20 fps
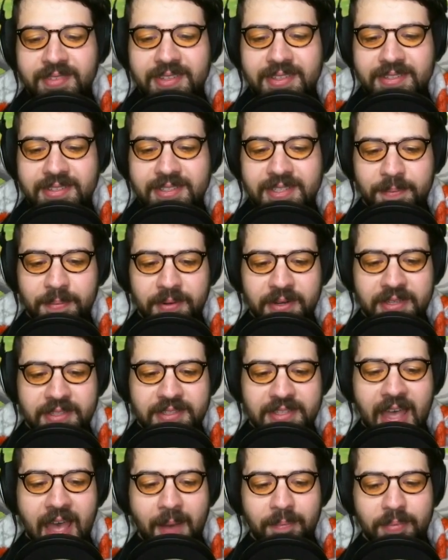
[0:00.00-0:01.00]
Zippity
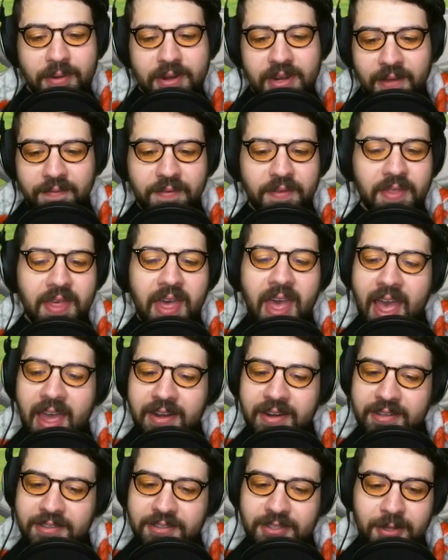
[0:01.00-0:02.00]
zap, enough of that.
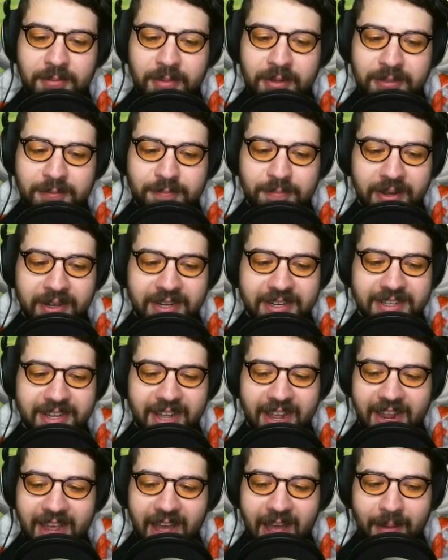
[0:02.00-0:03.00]
It's almost Bunny
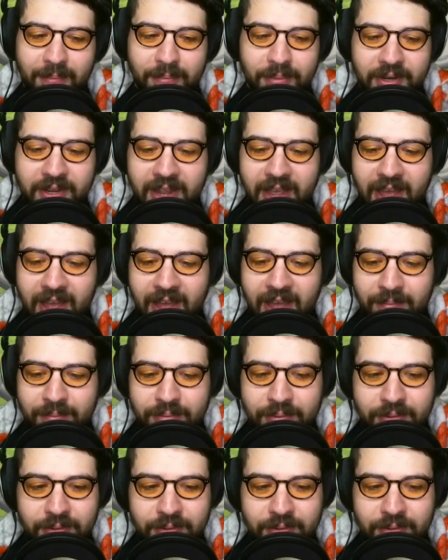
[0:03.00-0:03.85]
Day. Hoppity hop.